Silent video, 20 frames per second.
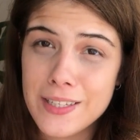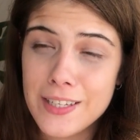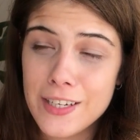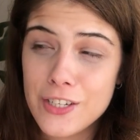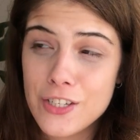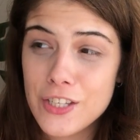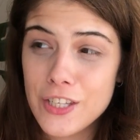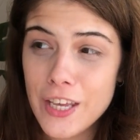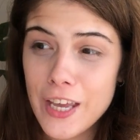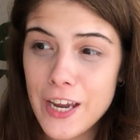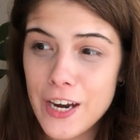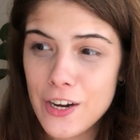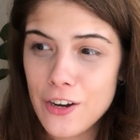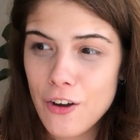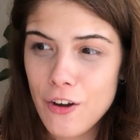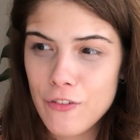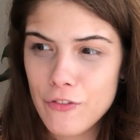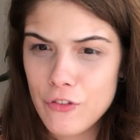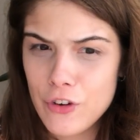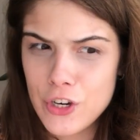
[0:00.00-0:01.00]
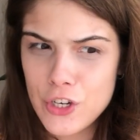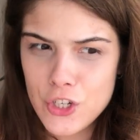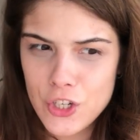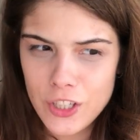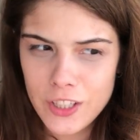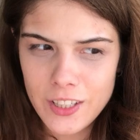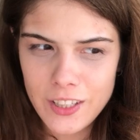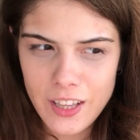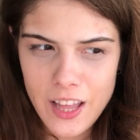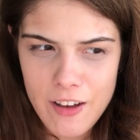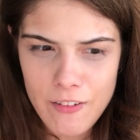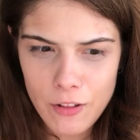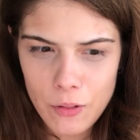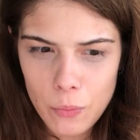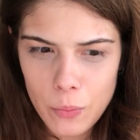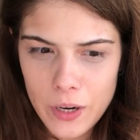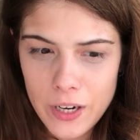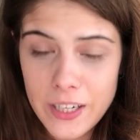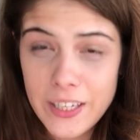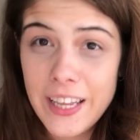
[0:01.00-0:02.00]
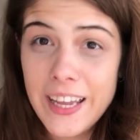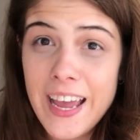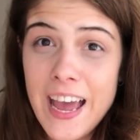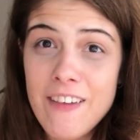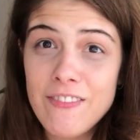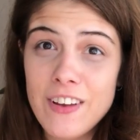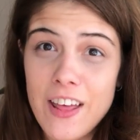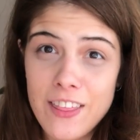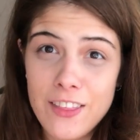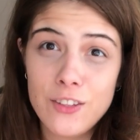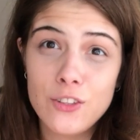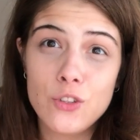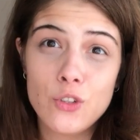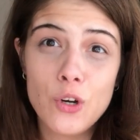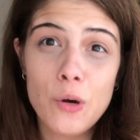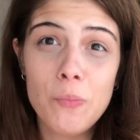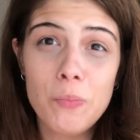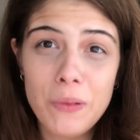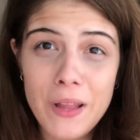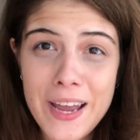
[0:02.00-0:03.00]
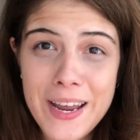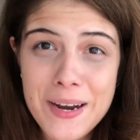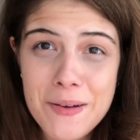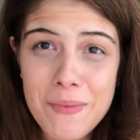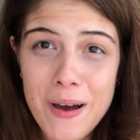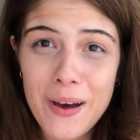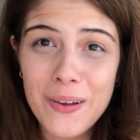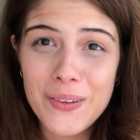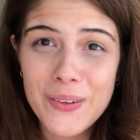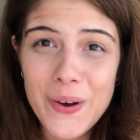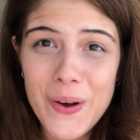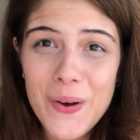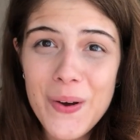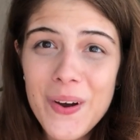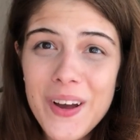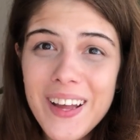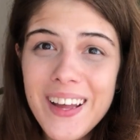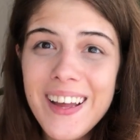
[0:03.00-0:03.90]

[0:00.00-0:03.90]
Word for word: They're scared of reaching the level where they have nothing to complain about, you know?